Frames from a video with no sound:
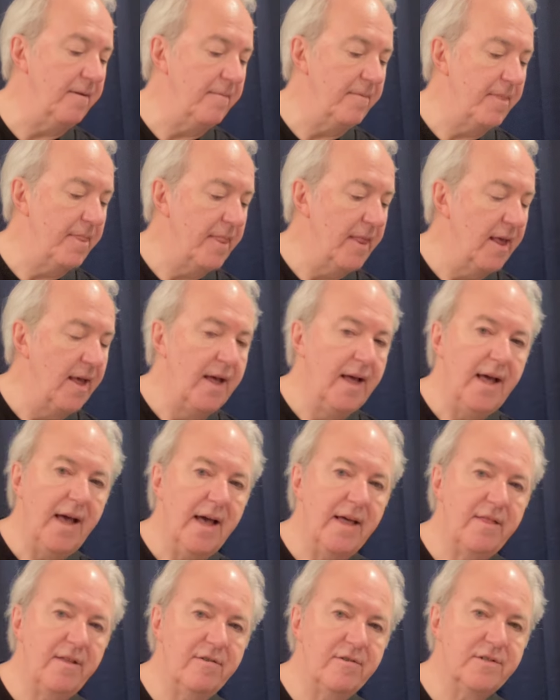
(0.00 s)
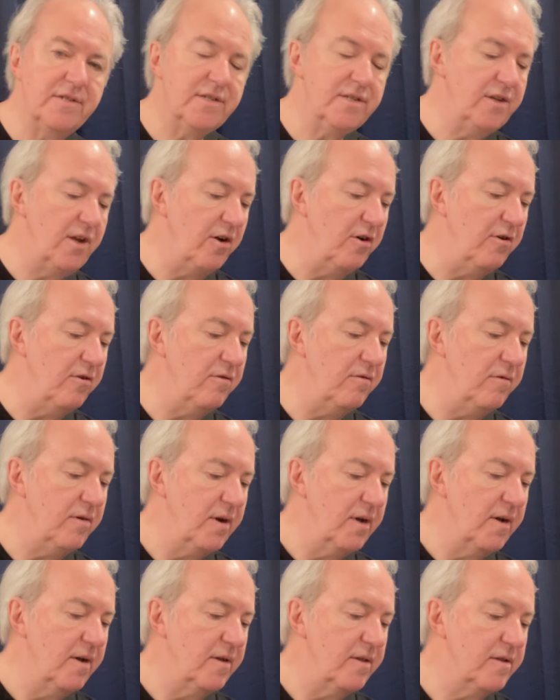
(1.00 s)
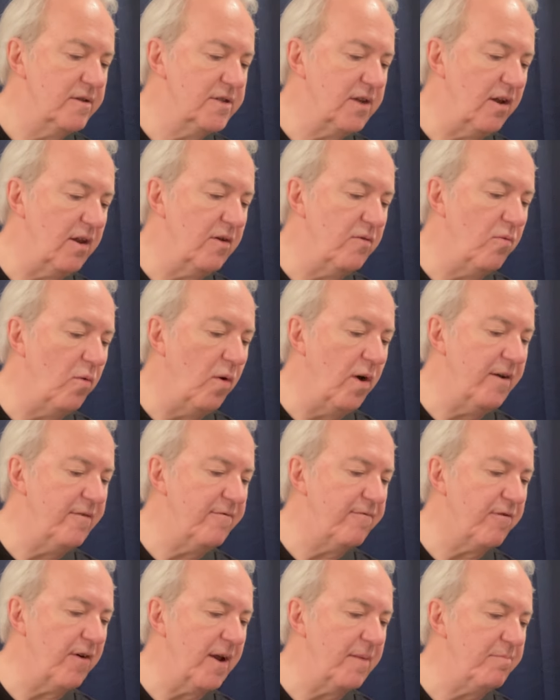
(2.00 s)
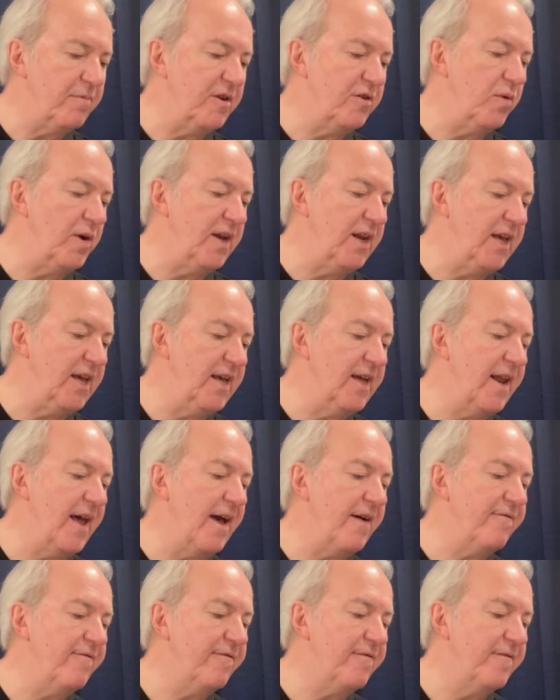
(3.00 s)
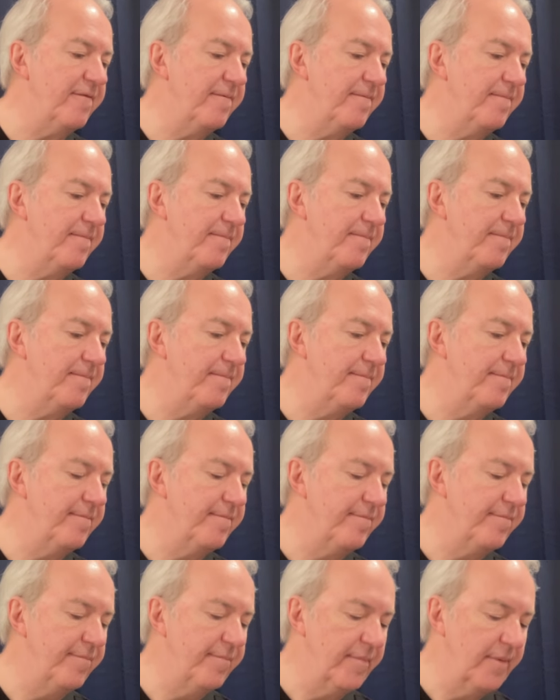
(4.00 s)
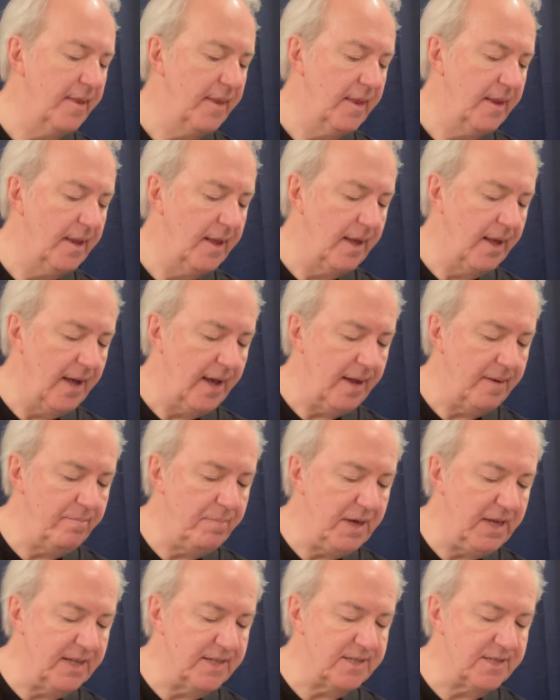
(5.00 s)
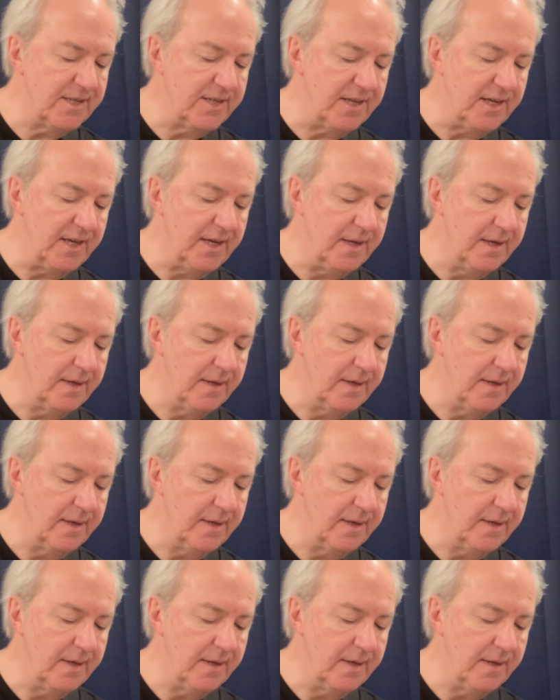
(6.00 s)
And there's only one fret between E and F and B and C.